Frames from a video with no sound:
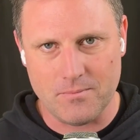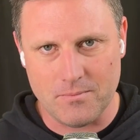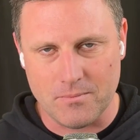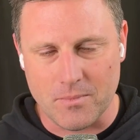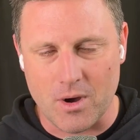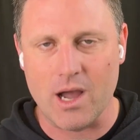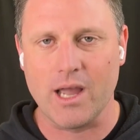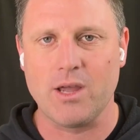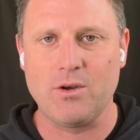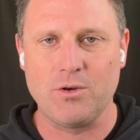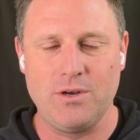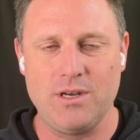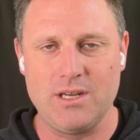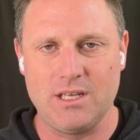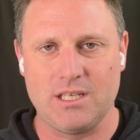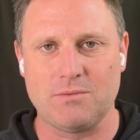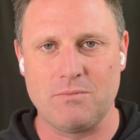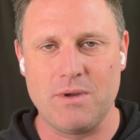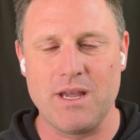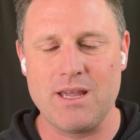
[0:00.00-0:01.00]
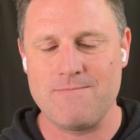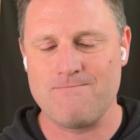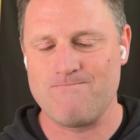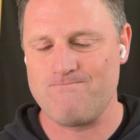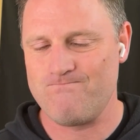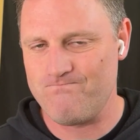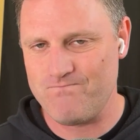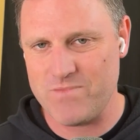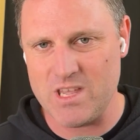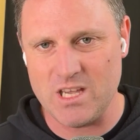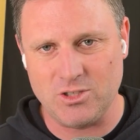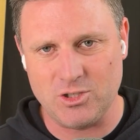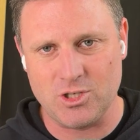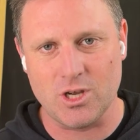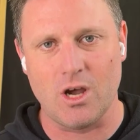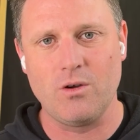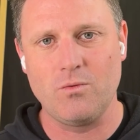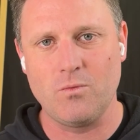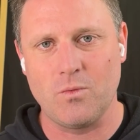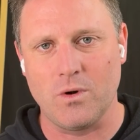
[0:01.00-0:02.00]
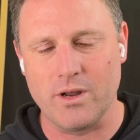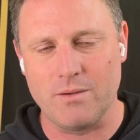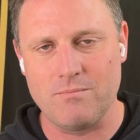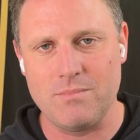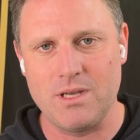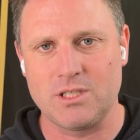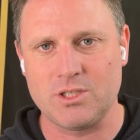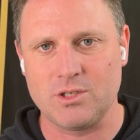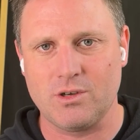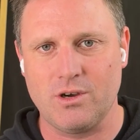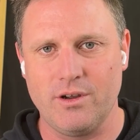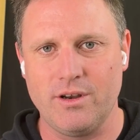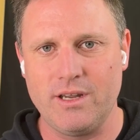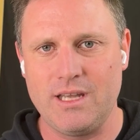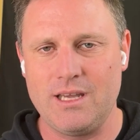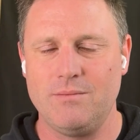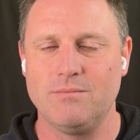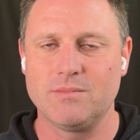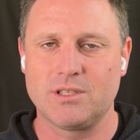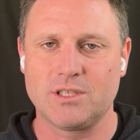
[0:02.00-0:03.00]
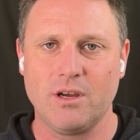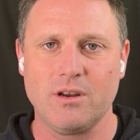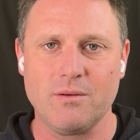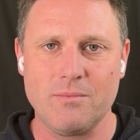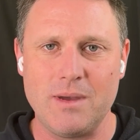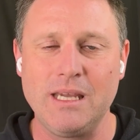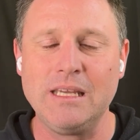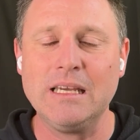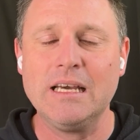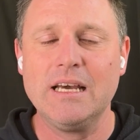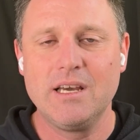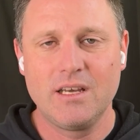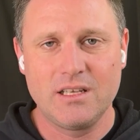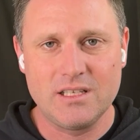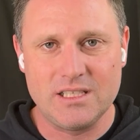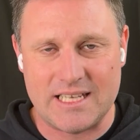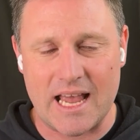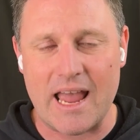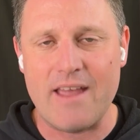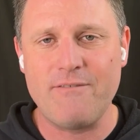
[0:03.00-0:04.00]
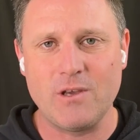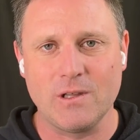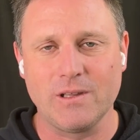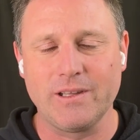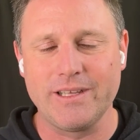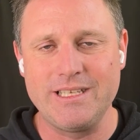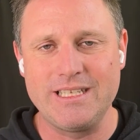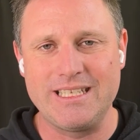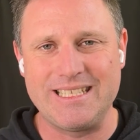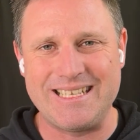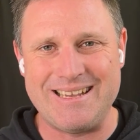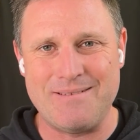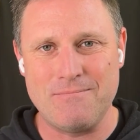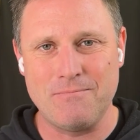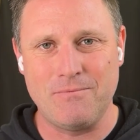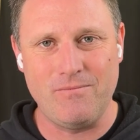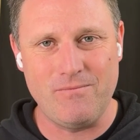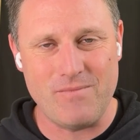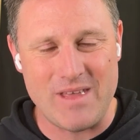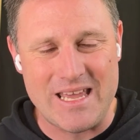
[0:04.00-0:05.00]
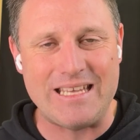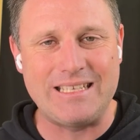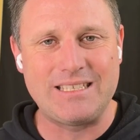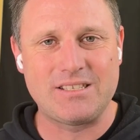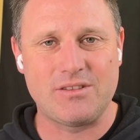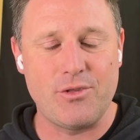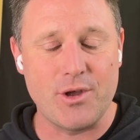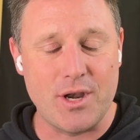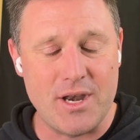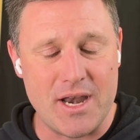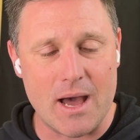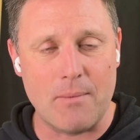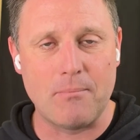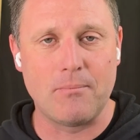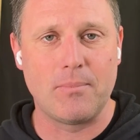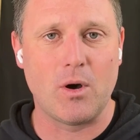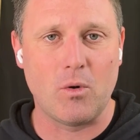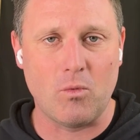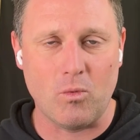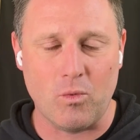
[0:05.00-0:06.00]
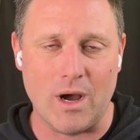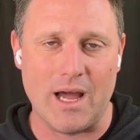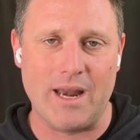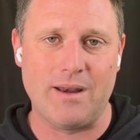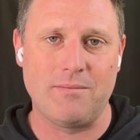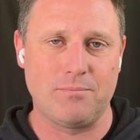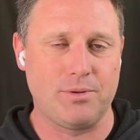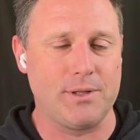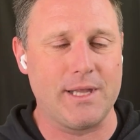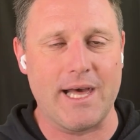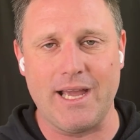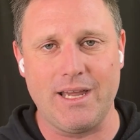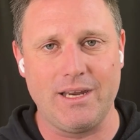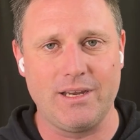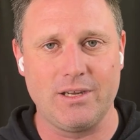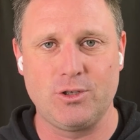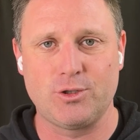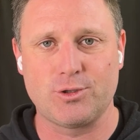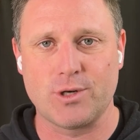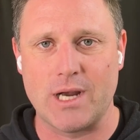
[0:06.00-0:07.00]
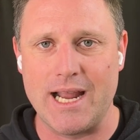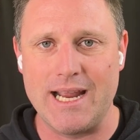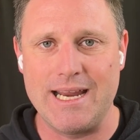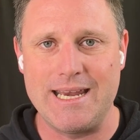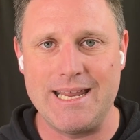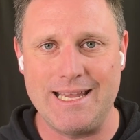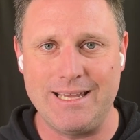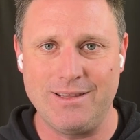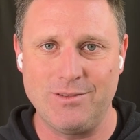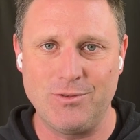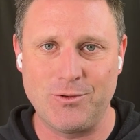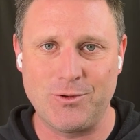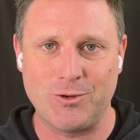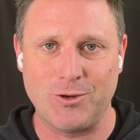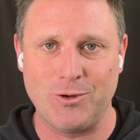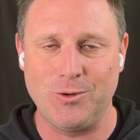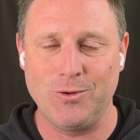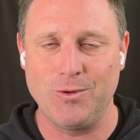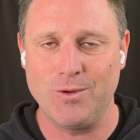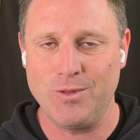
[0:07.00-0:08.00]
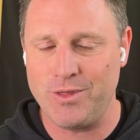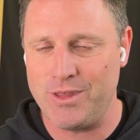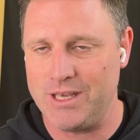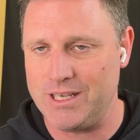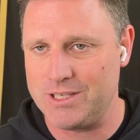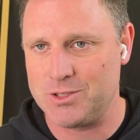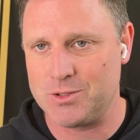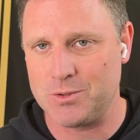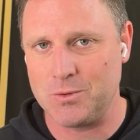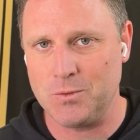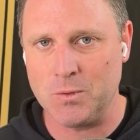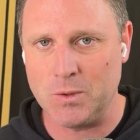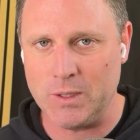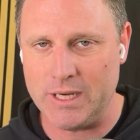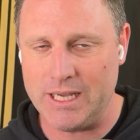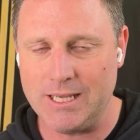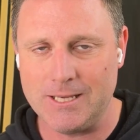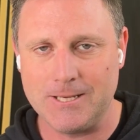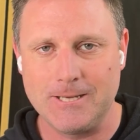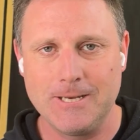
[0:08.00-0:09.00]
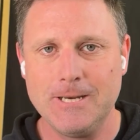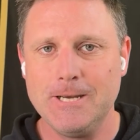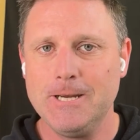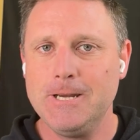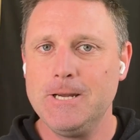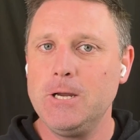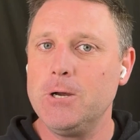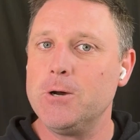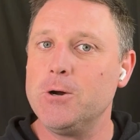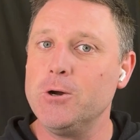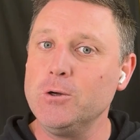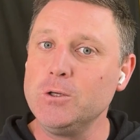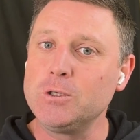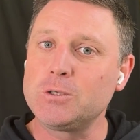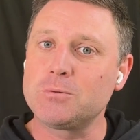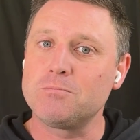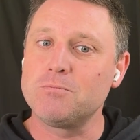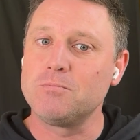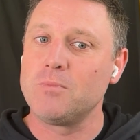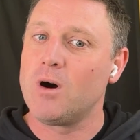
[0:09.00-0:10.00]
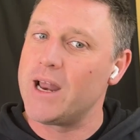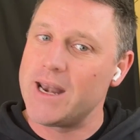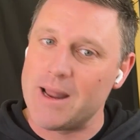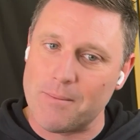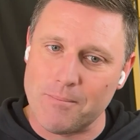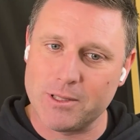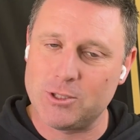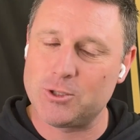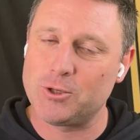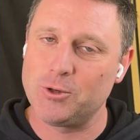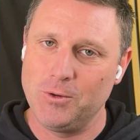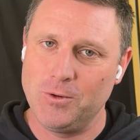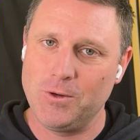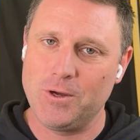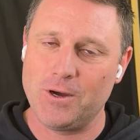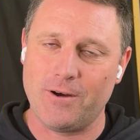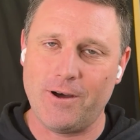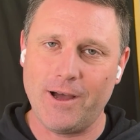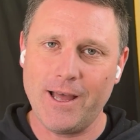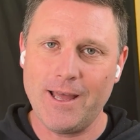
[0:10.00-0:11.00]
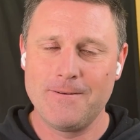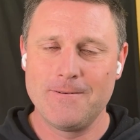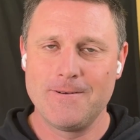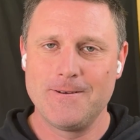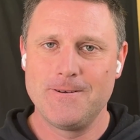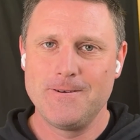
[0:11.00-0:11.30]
my goodness me, you don't want to miss on him. So to me, Xavier Lindsay is the number one player to trade into this week. Who's my number two guy?